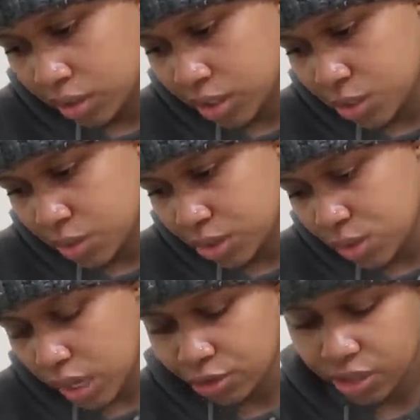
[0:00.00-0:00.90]
These were
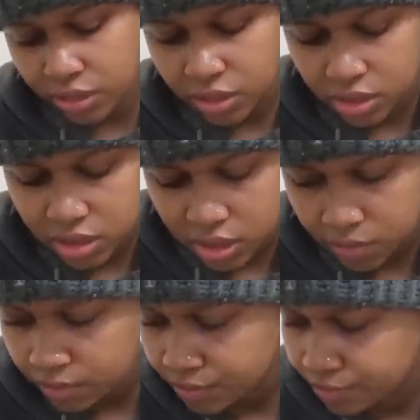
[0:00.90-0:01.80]
230.
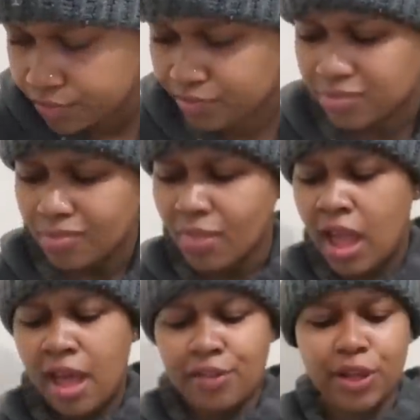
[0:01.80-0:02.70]

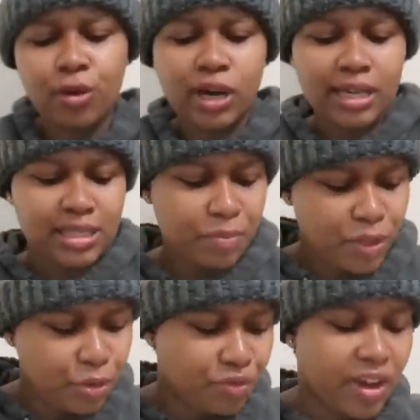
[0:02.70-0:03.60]
They look like something
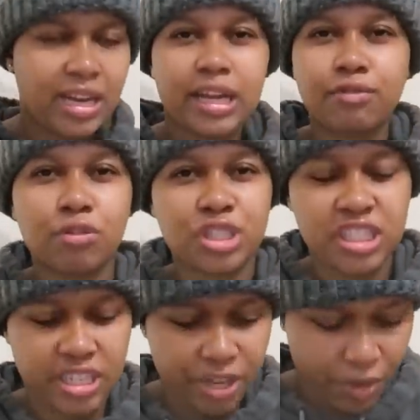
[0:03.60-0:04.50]
you'd find at
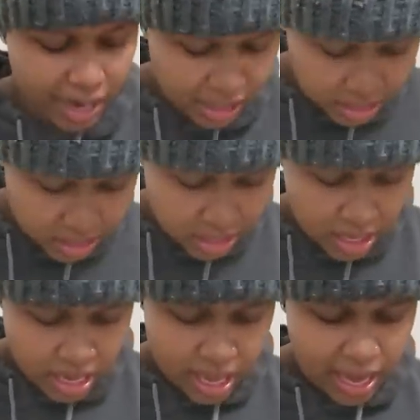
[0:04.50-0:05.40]
Foschini, right?
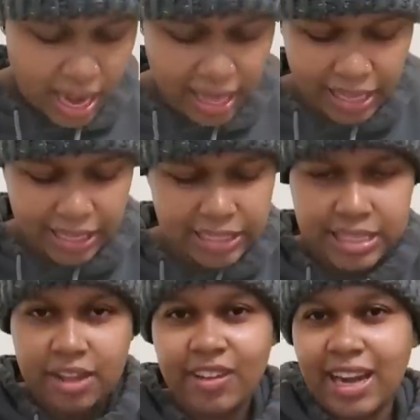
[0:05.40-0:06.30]
Like, it's
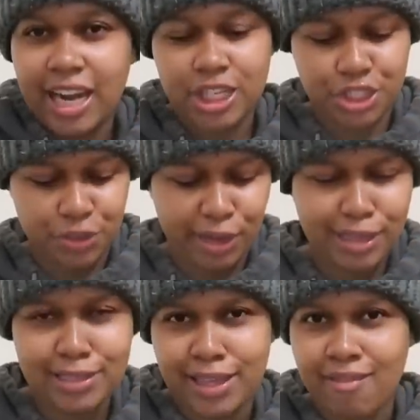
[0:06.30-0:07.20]
giving luxury.
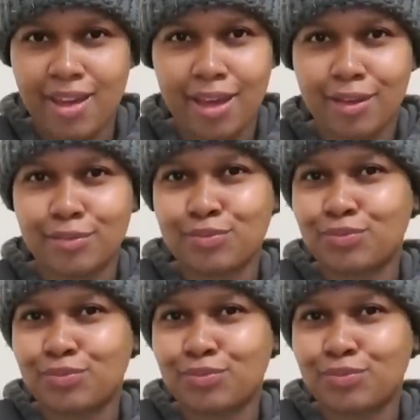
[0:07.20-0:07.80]
It's giving...